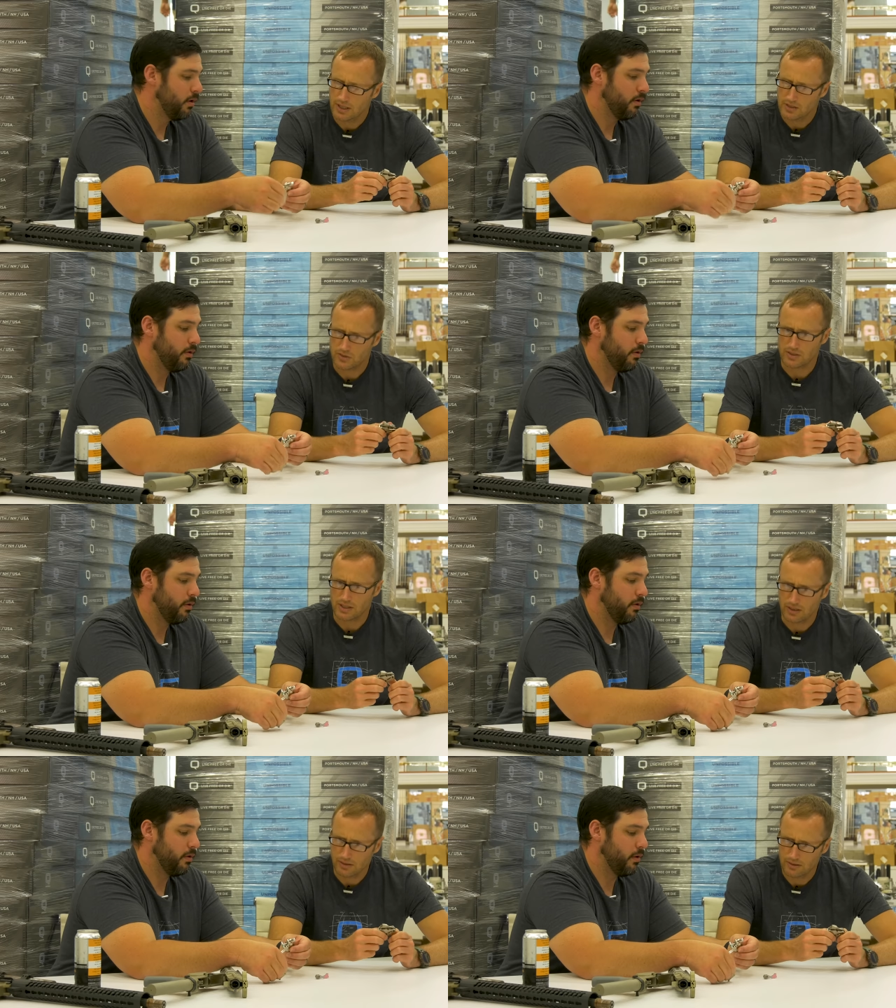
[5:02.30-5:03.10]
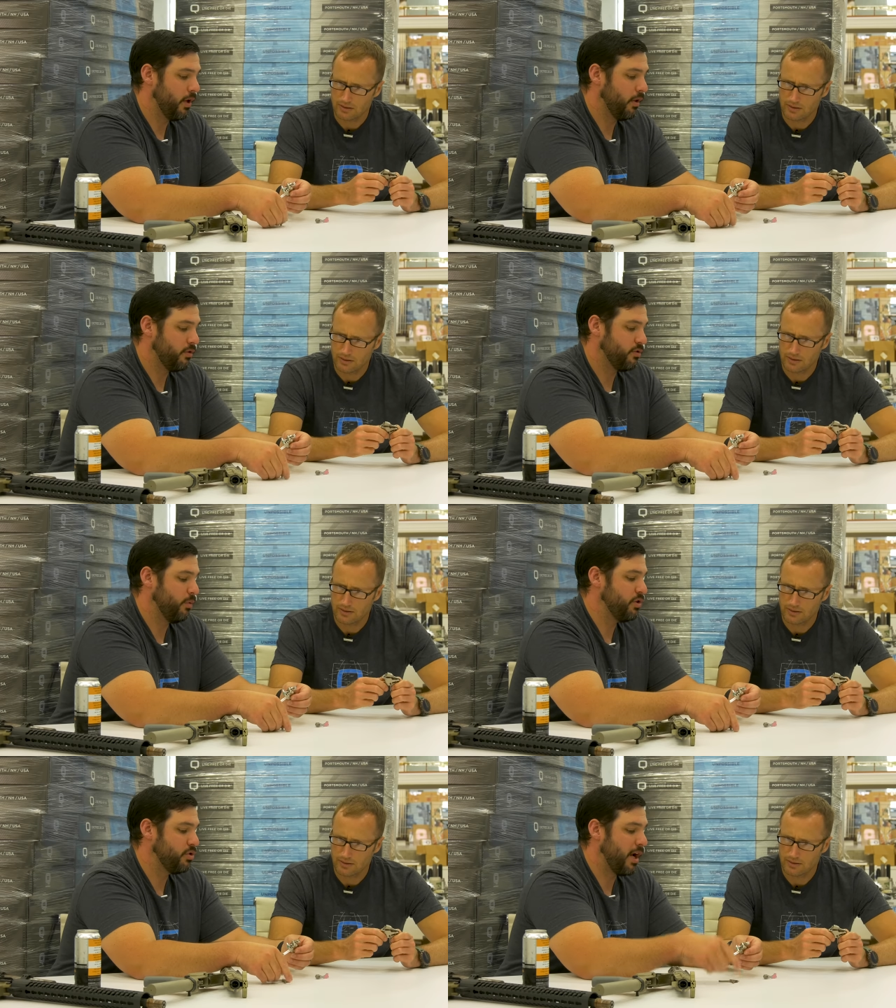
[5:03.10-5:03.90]
Speaker 1: Interesting.
Speaker 2: Yeah, so
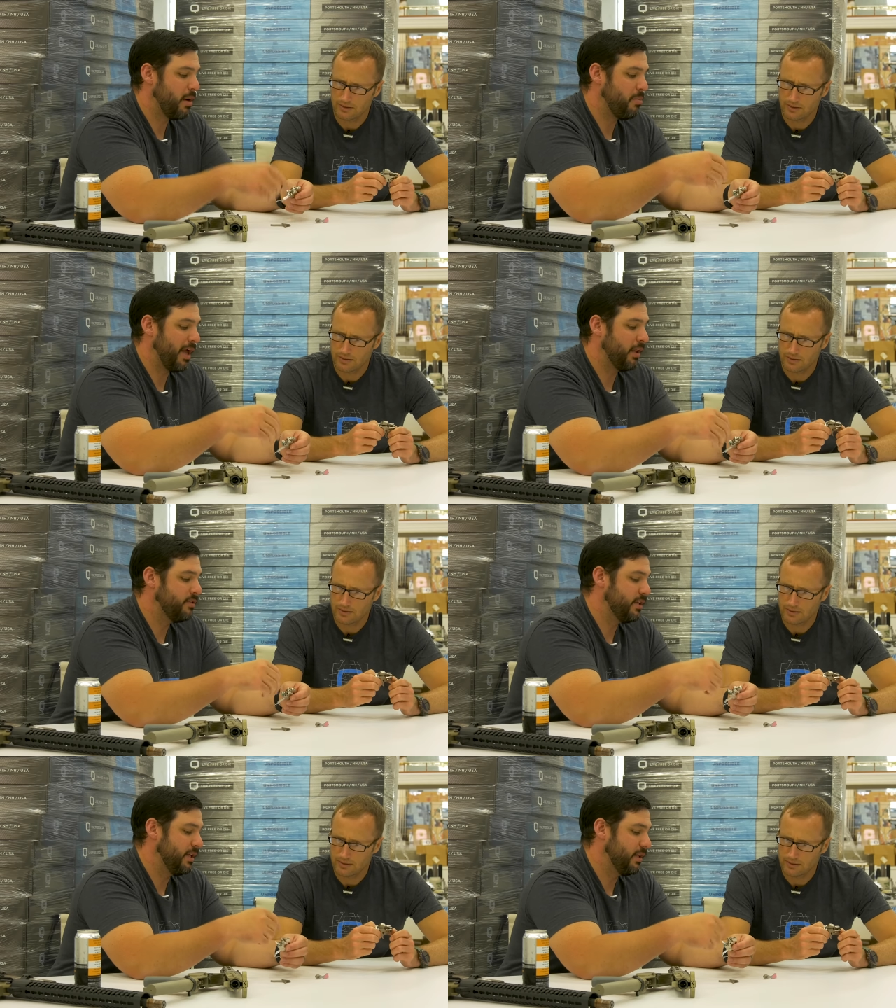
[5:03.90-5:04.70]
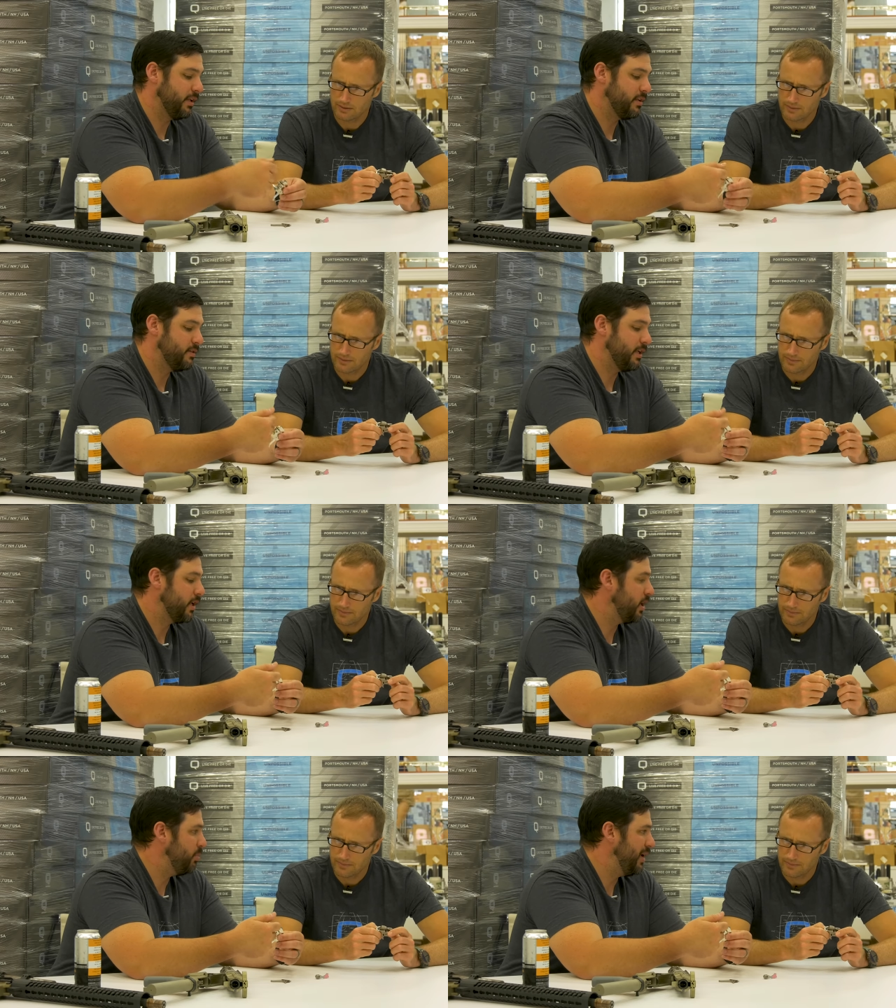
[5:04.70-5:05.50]
we try to balance anything that's
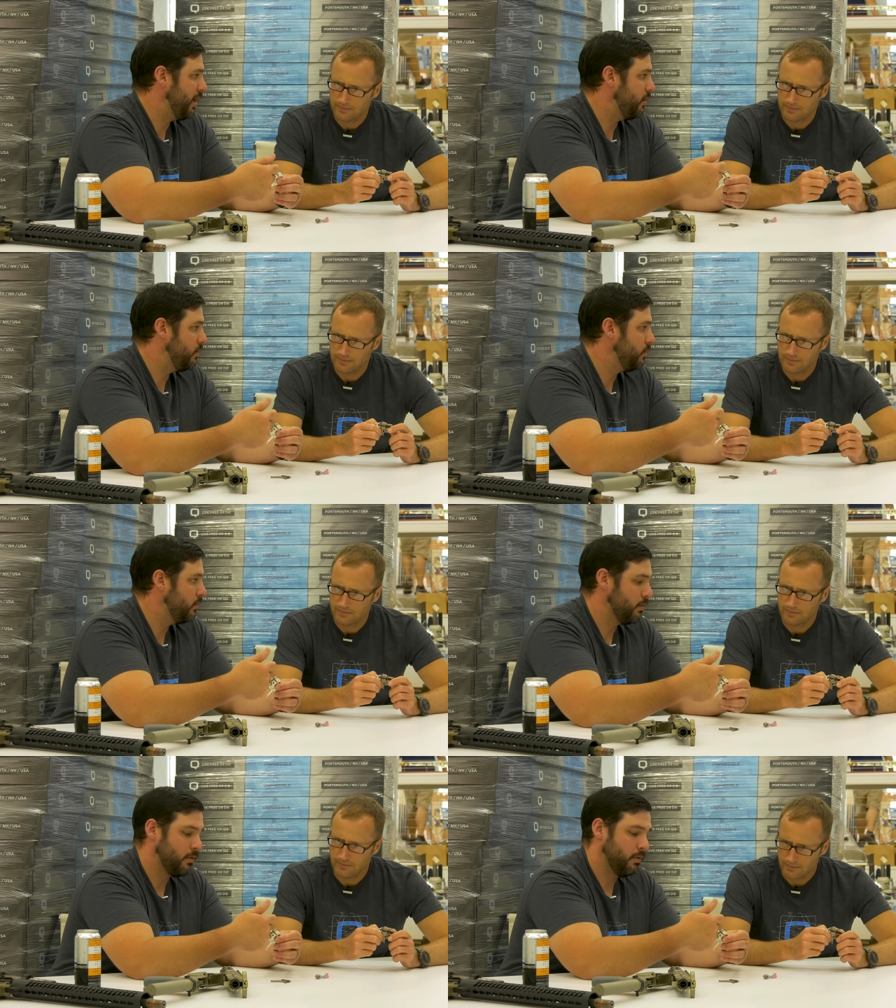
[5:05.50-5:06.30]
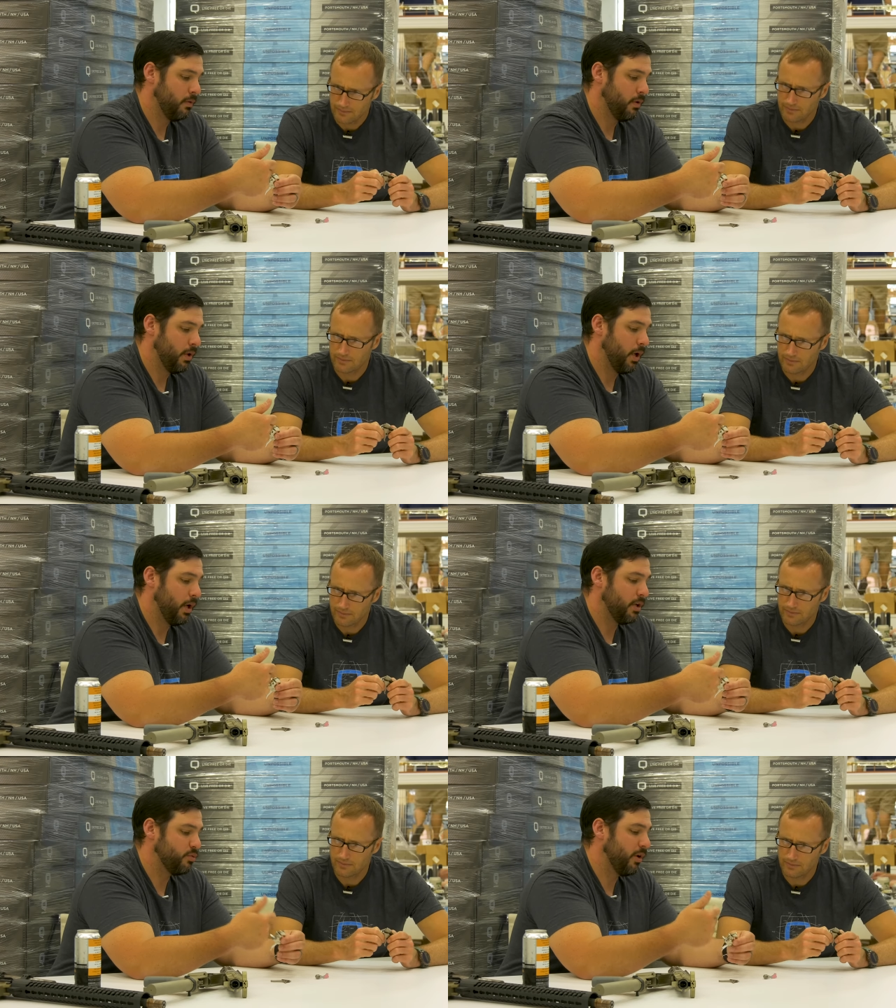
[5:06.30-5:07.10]
sitting on a pin uh, as